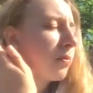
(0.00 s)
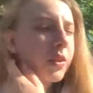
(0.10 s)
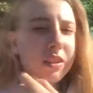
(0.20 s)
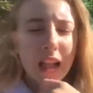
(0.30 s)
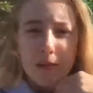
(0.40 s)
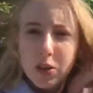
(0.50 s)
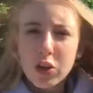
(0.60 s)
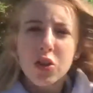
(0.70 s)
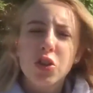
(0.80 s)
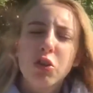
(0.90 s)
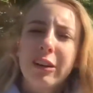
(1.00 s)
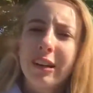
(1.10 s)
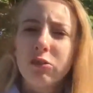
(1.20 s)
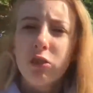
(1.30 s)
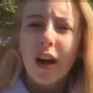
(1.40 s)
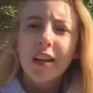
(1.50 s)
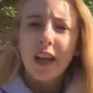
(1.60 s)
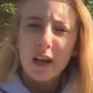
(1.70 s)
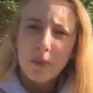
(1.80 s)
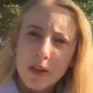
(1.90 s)
some disclaimers on the screen right
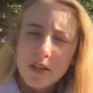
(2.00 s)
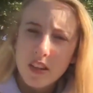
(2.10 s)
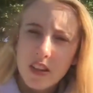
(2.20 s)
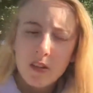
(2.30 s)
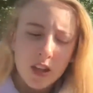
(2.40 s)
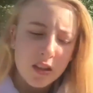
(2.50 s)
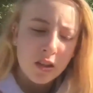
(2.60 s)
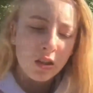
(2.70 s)
now because it would take too